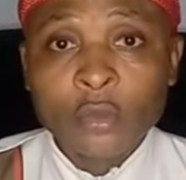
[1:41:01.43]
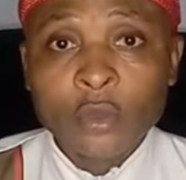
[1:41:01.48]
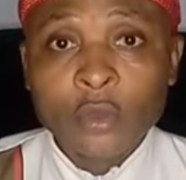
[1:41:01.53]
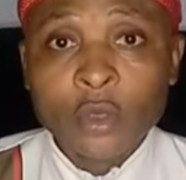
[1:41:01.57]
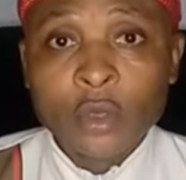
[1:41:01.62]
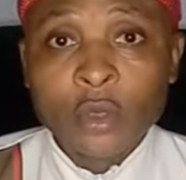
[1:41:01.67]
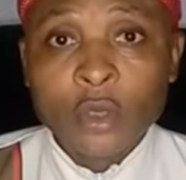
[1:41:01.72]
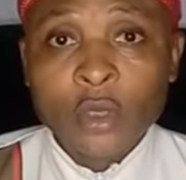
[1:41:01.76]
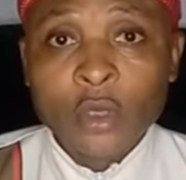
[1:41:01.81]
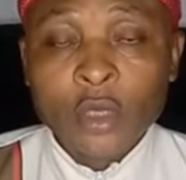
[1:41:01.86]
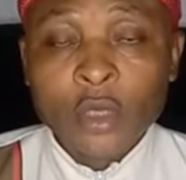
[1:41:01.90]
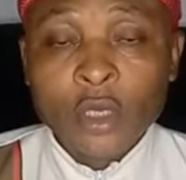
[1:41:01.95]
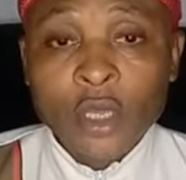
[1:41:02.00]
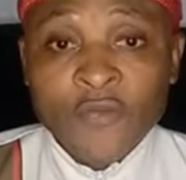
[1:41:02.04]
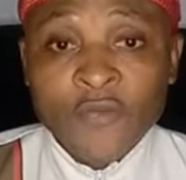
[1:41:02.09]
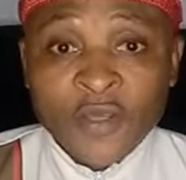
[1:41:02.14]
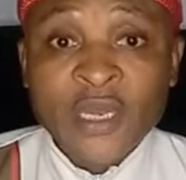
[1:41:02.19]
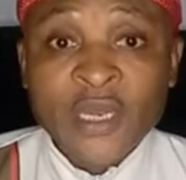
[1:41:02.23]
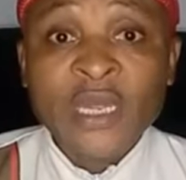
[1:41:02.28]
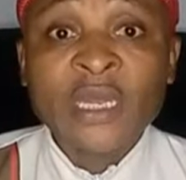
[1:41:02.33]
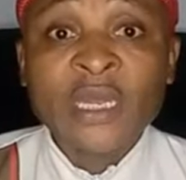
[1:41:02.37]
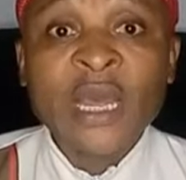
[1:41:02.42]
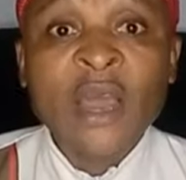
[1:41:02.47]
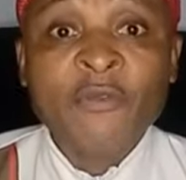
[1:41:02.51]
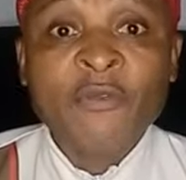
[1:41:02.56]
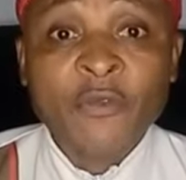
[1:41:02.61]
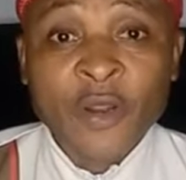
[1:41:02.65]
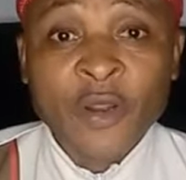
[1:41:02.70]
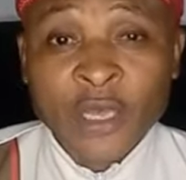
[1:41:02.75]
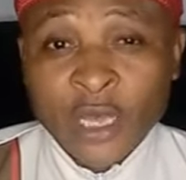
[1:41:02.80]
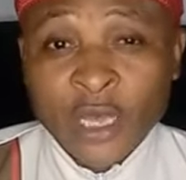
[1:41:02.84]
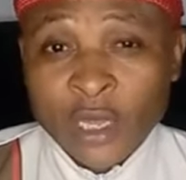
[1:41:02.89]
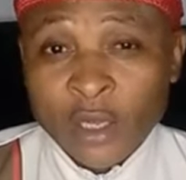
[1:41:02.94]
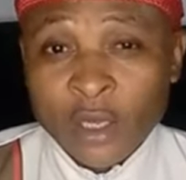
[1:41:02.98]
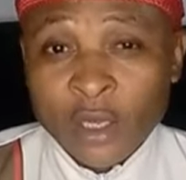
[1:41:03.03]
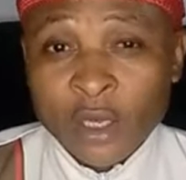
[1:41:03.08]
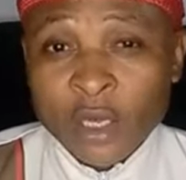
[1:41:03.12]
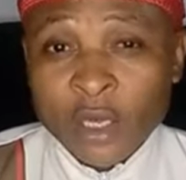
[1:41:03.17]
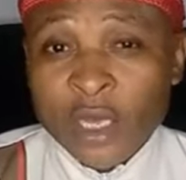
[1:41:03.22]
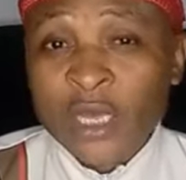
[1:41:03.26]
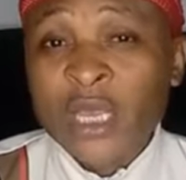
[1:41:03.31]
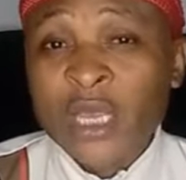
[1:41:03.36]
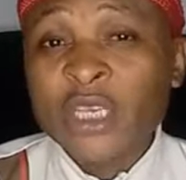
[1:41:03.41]
even in Africa.
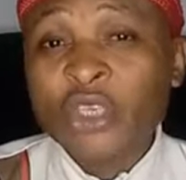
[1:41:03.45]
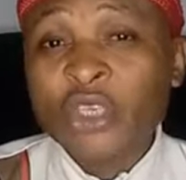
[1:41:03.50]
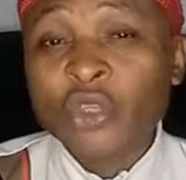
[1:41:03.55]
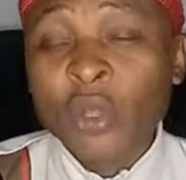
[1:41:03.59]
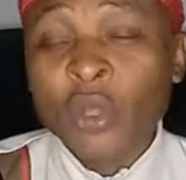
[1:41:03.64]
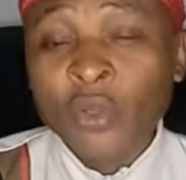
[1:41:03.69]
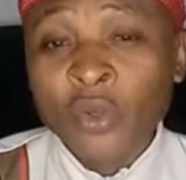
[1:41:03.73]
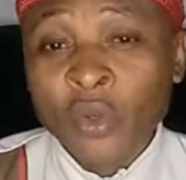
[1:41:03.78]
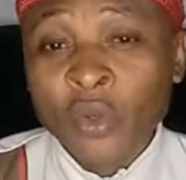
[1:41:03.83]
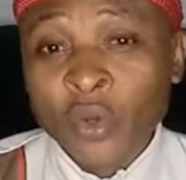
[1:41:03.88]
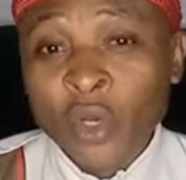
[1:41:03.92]
In case you don't